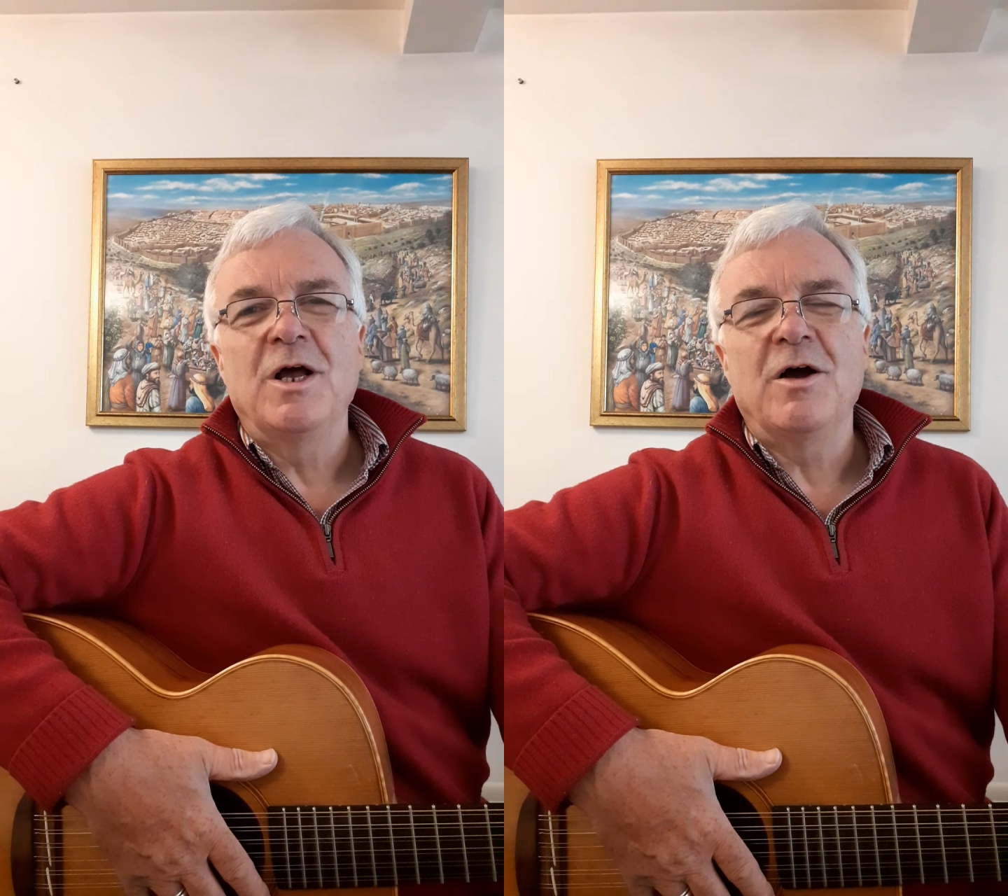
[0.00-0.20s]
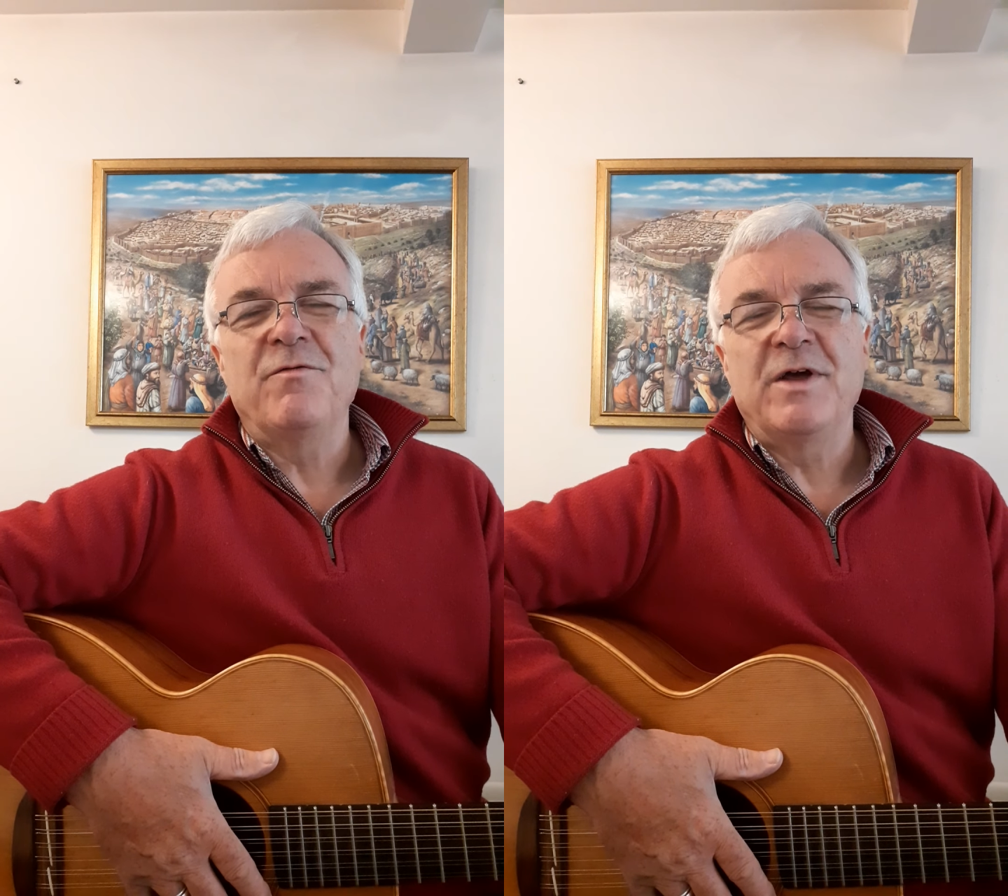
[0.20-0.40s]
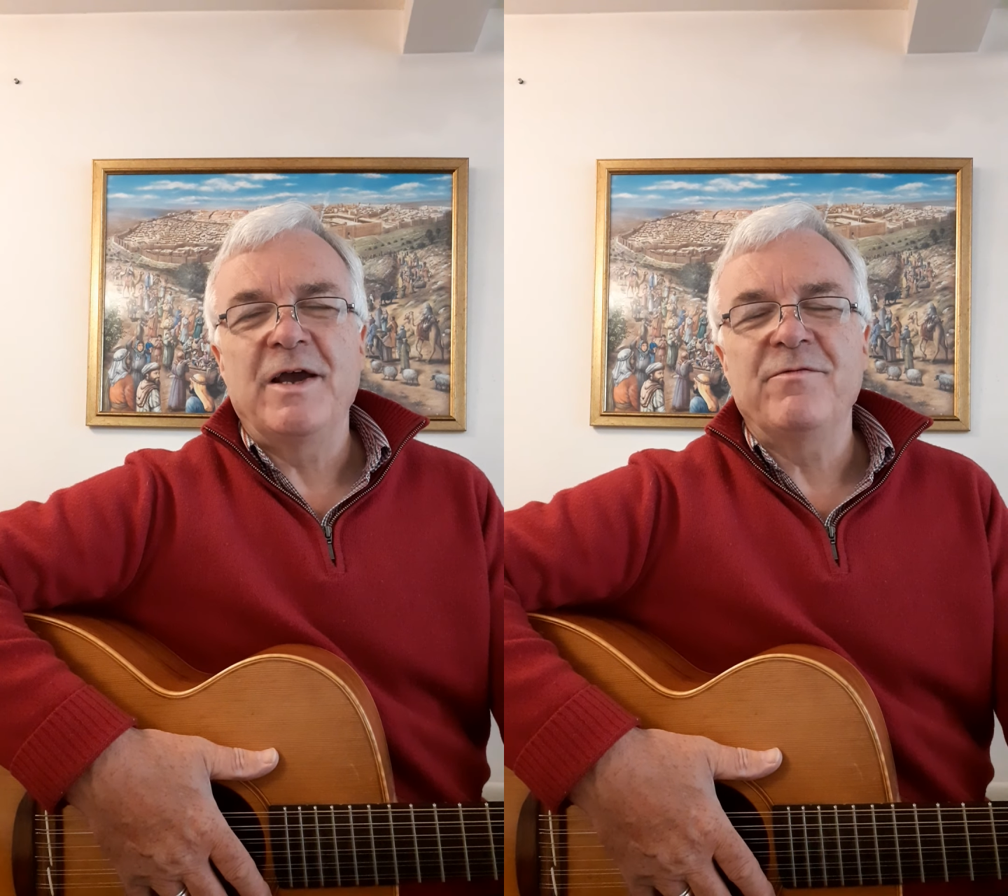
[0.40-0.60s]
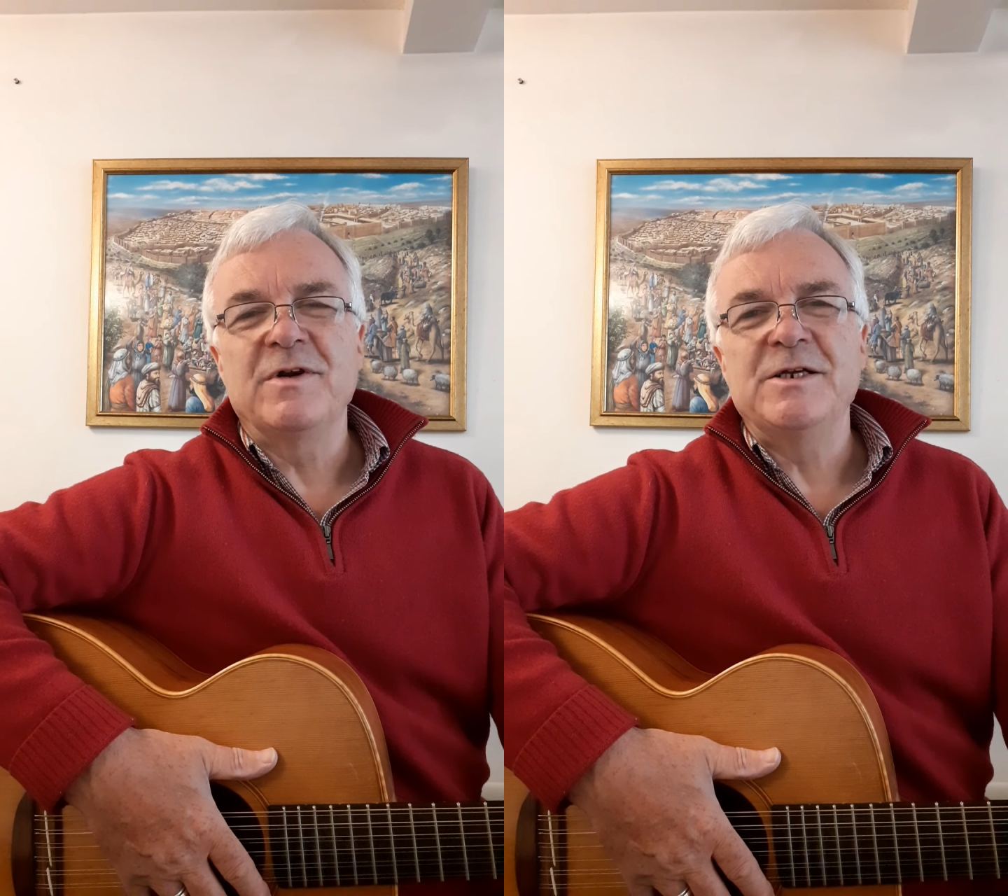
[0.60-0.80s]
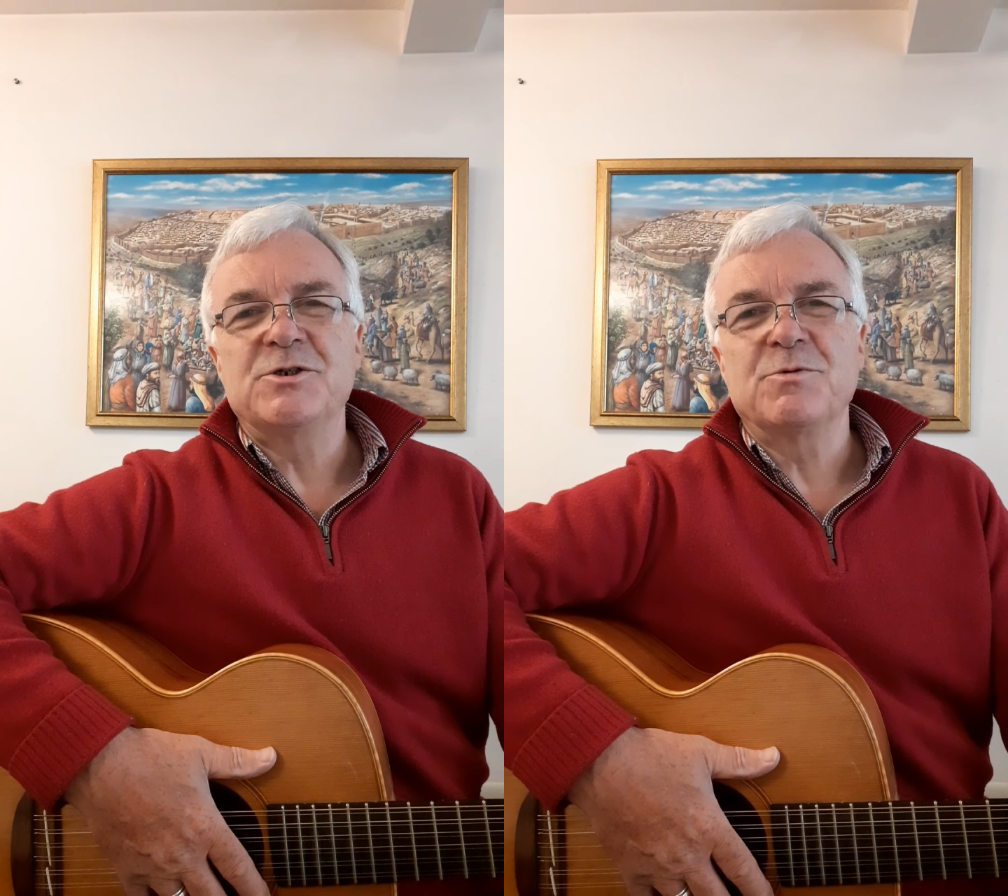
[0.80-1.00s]
of the
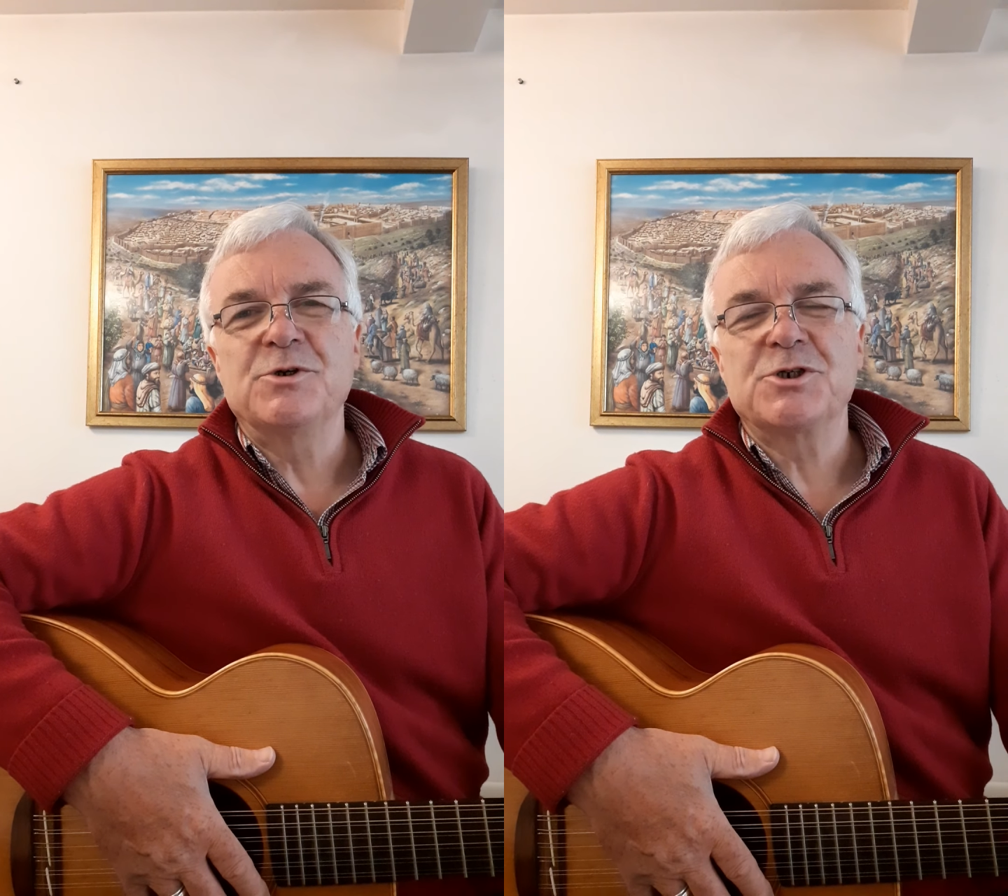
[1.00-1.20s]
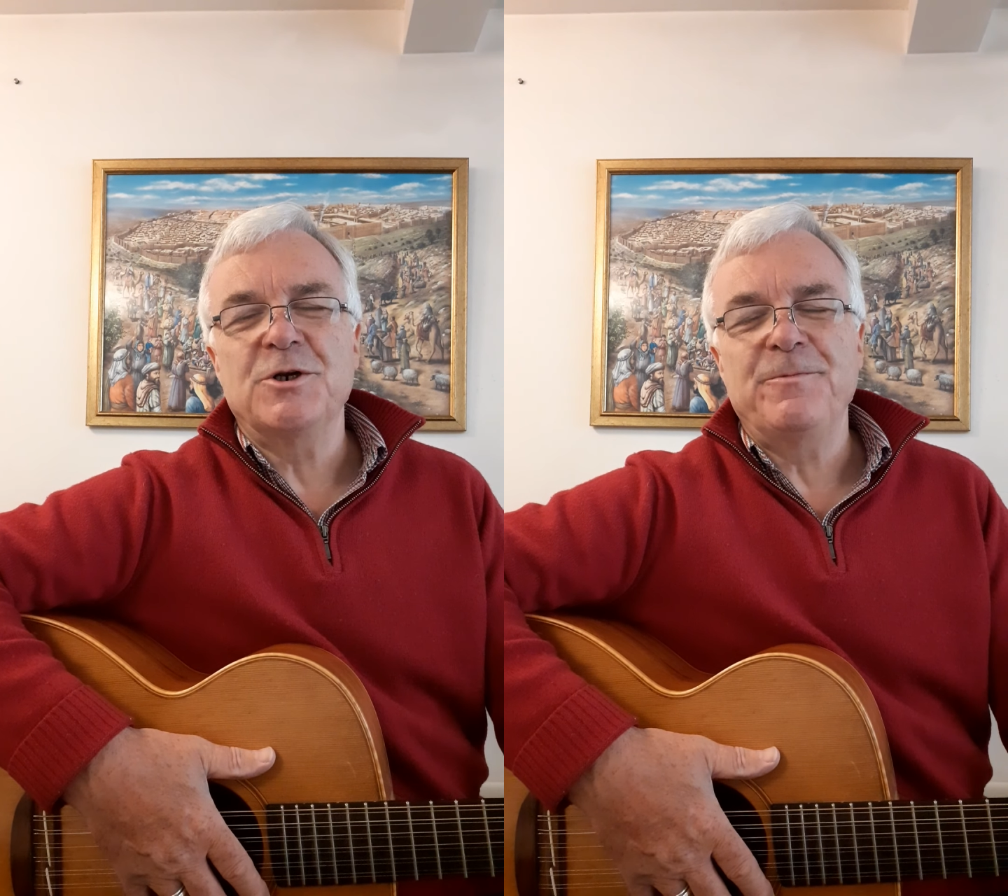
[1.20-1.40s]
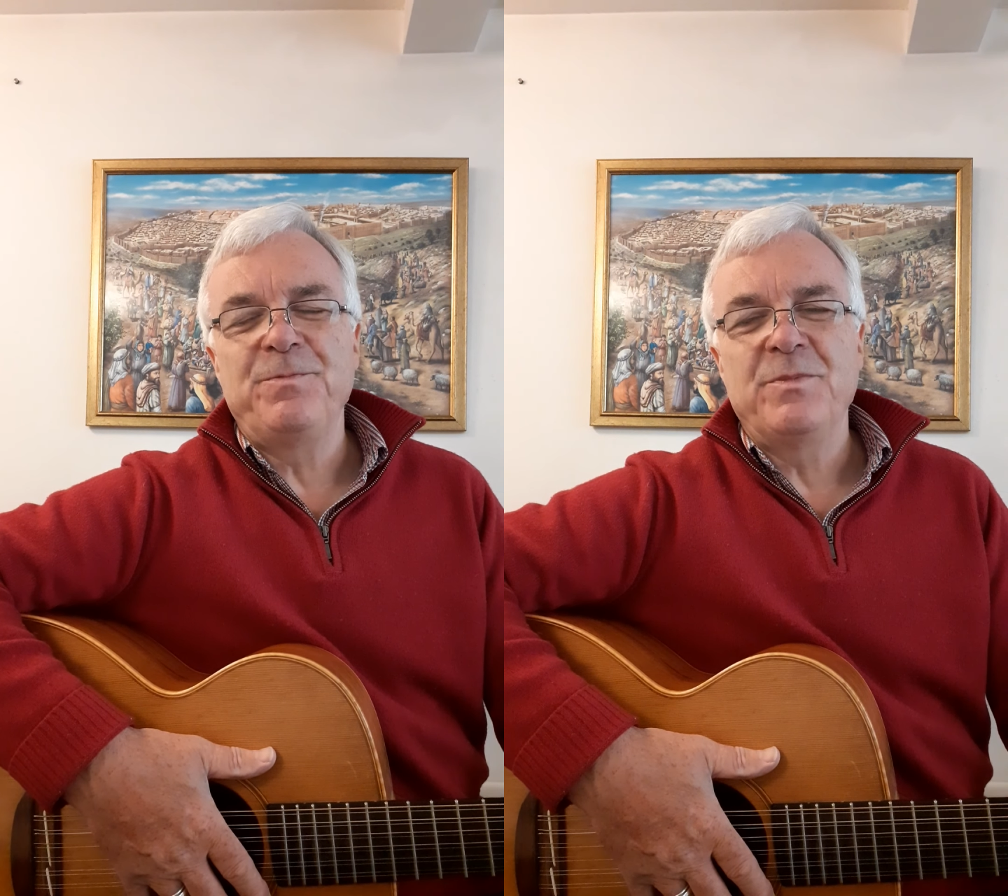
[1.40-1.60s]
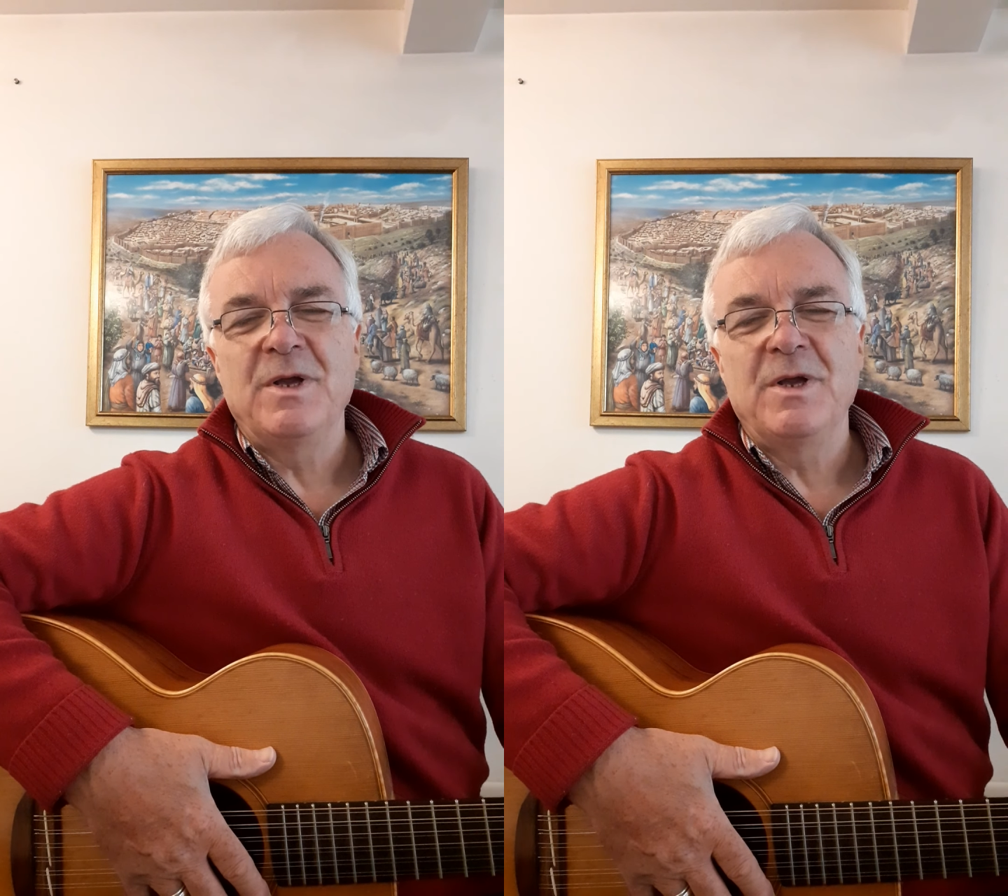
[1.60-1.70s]
heavenly Jerusalem.